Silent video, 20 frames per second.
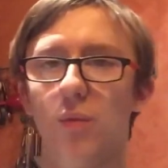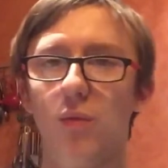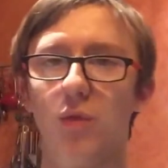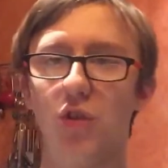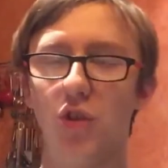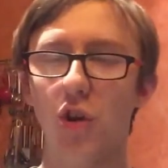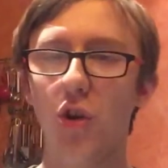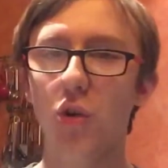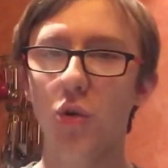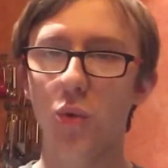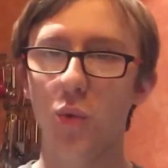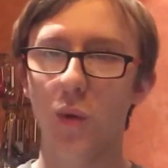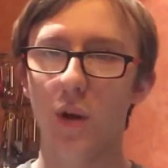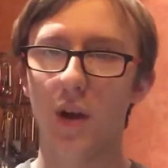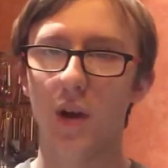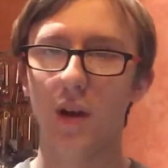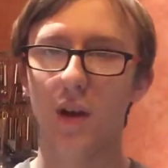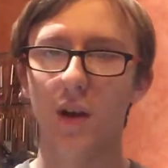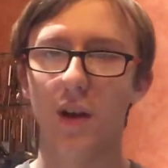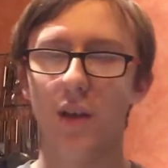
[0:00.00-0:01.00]
to
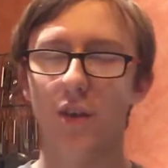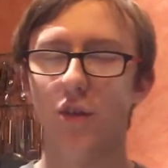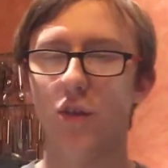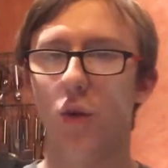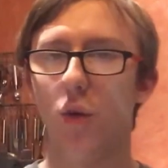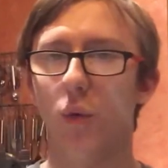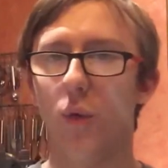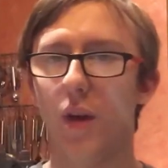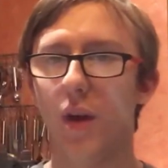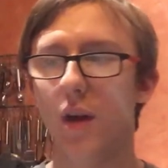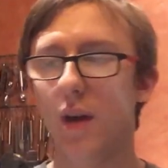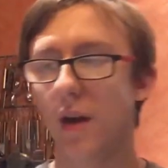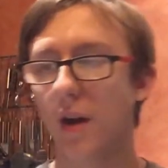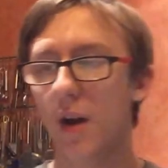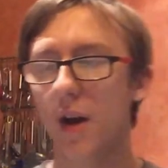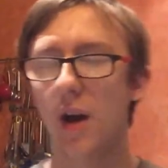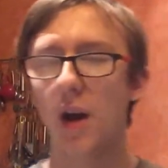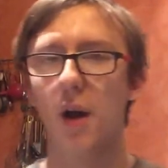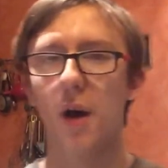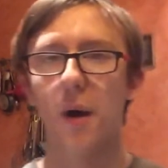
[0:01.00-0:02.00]
Historia,
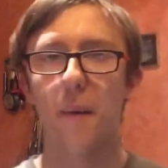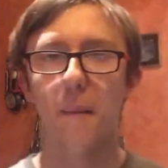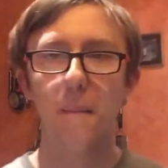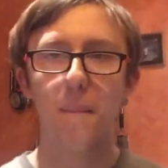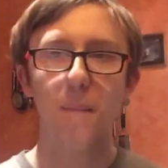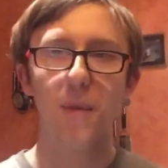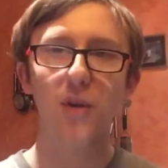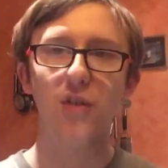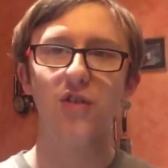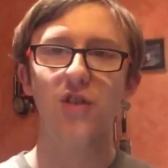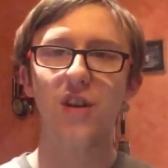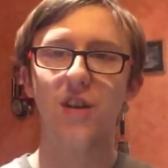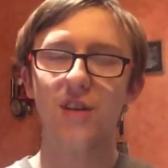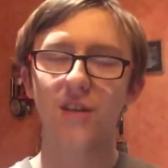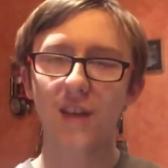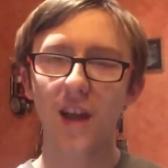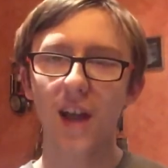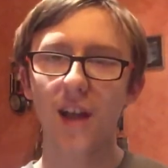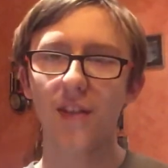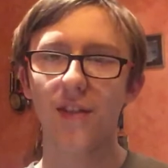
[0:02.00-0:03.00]
but she
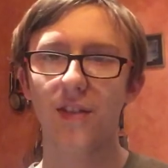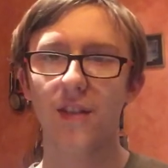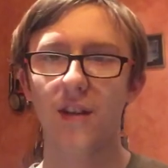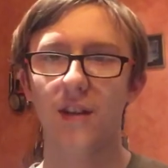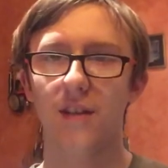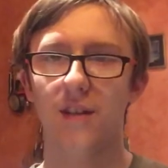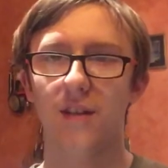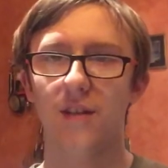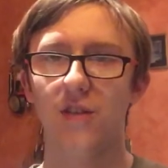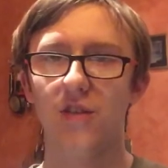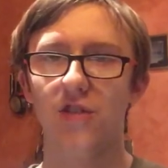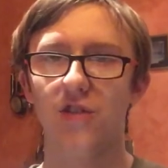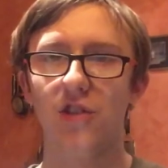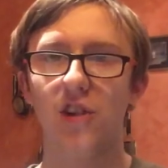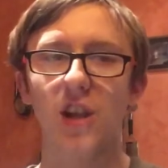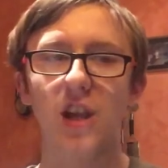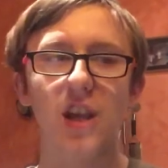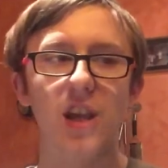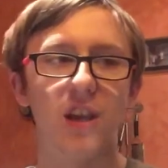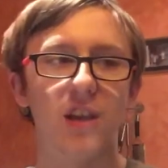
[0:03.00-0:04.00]
said that
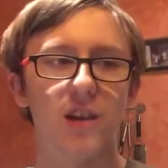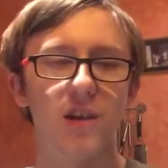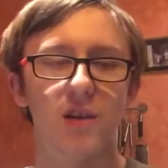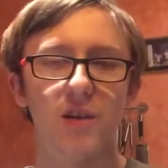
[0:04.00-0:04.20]
she